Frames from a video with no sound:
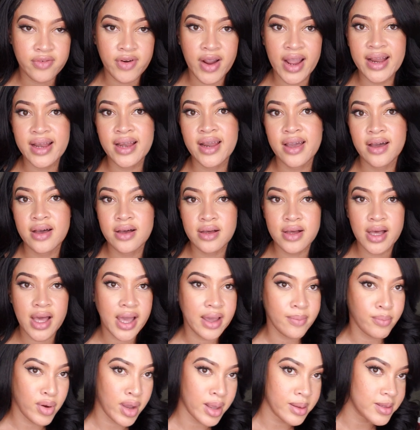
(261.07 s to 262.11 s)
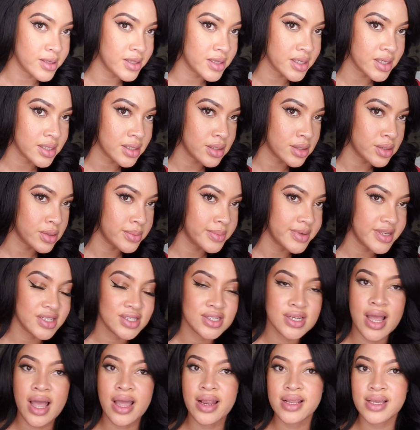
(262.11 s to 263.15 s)
Right now, I probably look a little bit
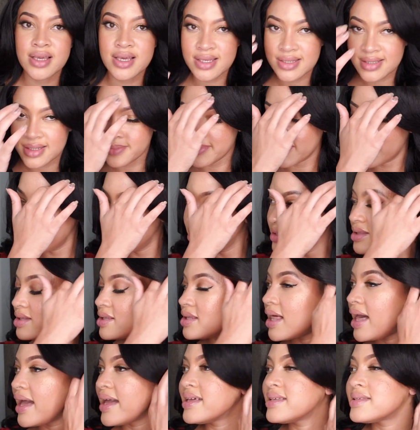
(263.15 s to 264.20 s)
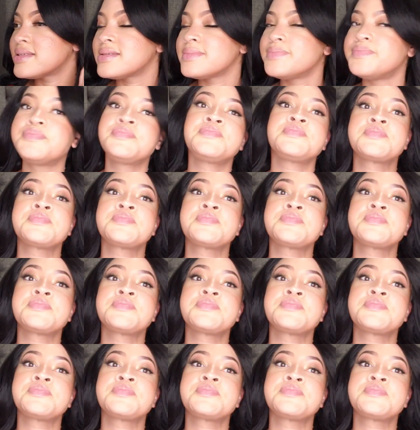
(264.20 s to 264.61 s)
shiny because I'm under the lights.